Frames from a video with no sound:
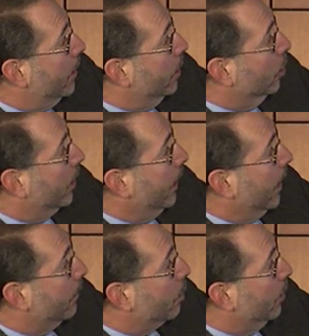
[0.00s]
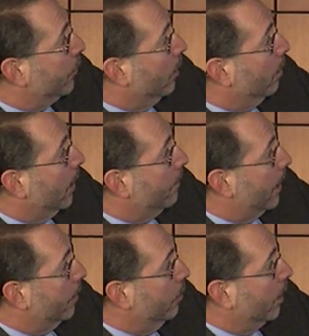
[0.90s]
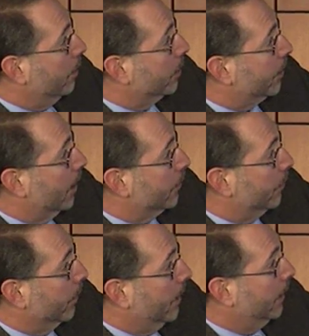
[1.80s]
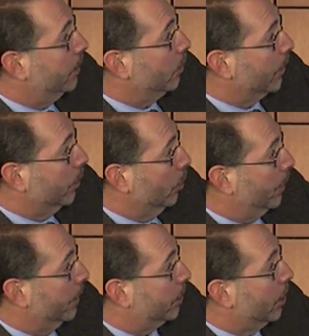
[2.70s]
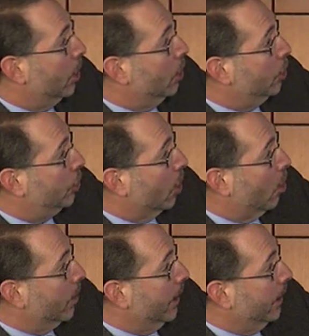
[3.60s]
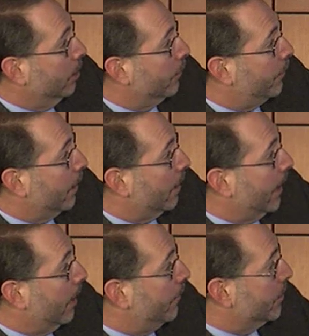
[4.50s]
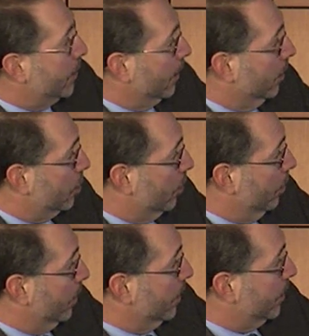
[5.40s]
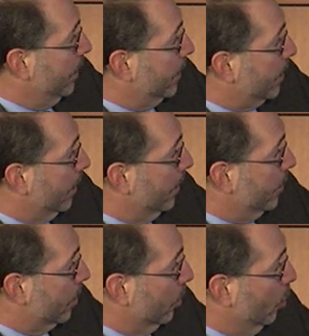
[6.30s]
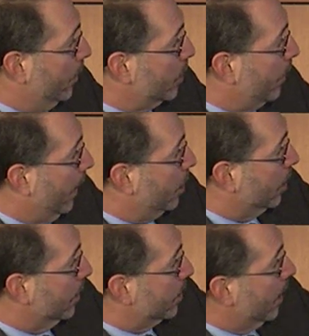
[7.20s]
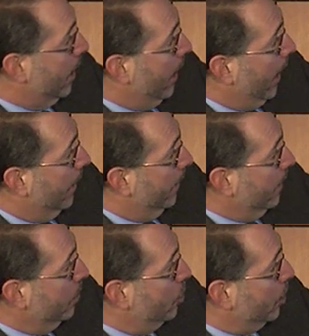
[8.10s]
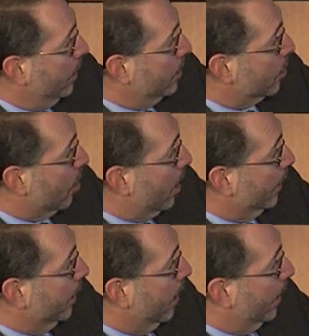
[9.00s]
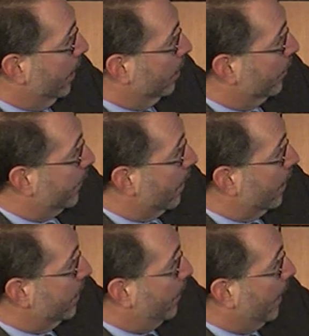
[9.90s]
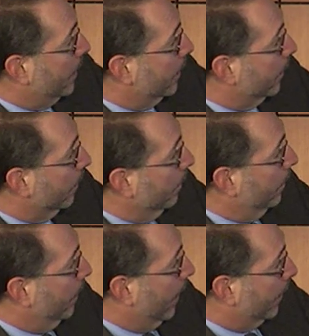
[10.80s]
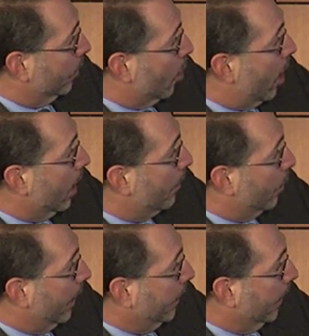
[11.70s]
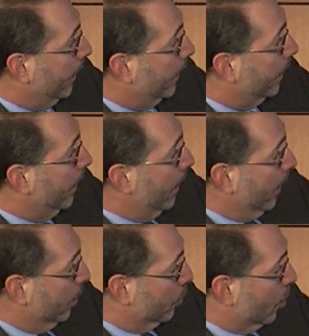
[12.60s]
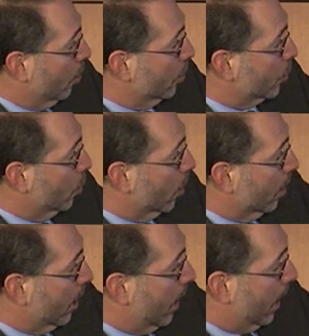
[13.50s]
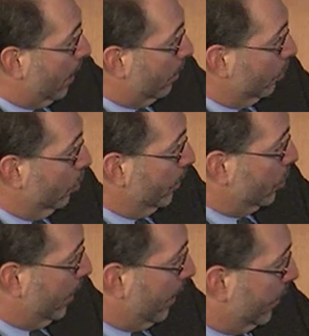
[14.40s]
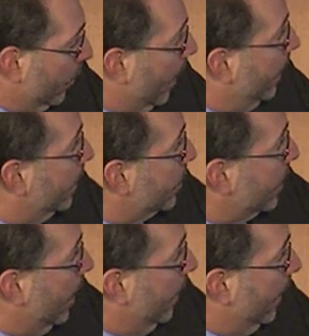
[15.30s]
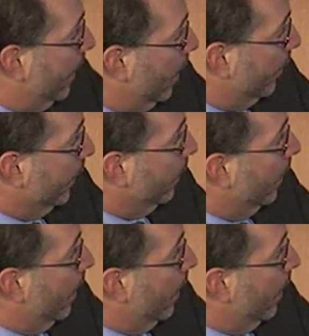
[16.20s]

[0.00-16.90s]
Looking at peripheral blood mononuclear cells from kids with lupus showed an interferon alpha signature. And you can see this here. These are lupus patients, and these genes are all interferon dependent, and they're all upregulated. Controls were rheumatoid arthritis and then healthy